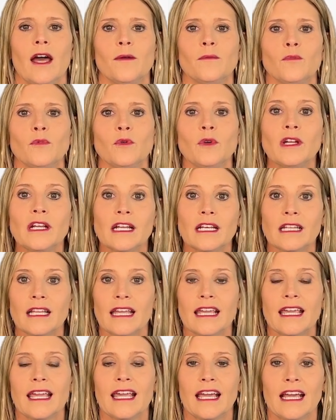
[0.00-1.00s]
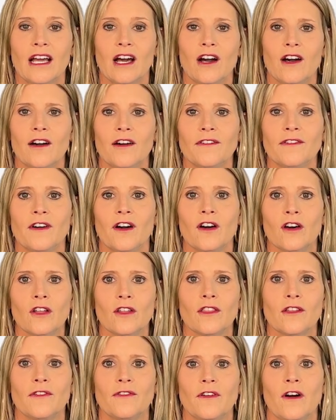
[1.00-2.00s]
really kick off
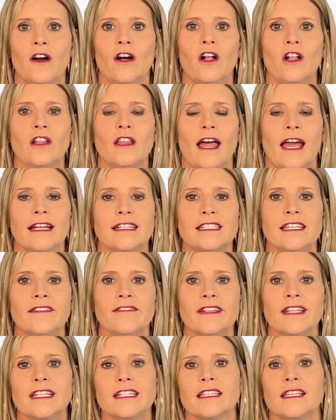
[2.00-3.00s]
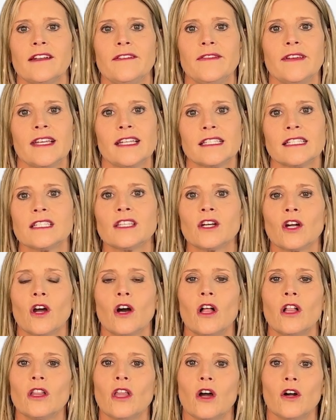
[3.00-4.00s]
all the fall activities and events. They're
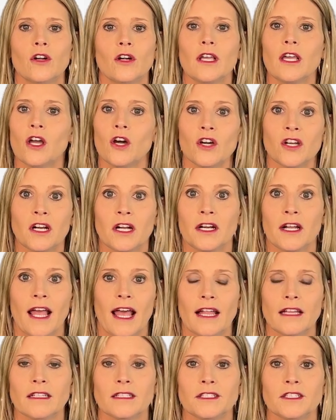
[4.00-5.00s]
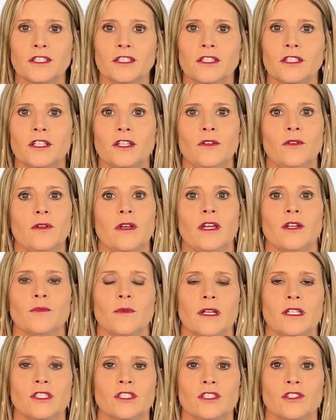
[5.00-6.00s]
all already on our calendar. You can
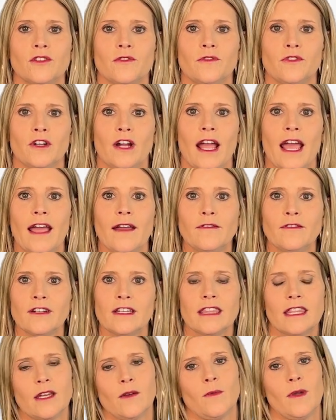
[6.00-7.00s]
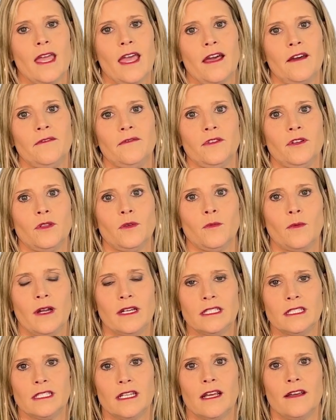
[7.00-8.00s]
register for everything we have for the
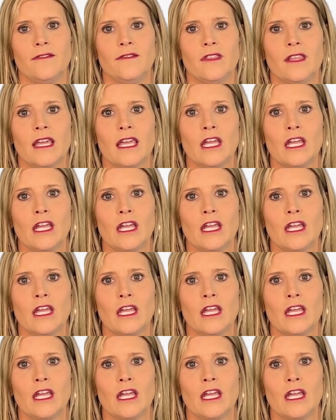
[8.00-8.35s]
rest of the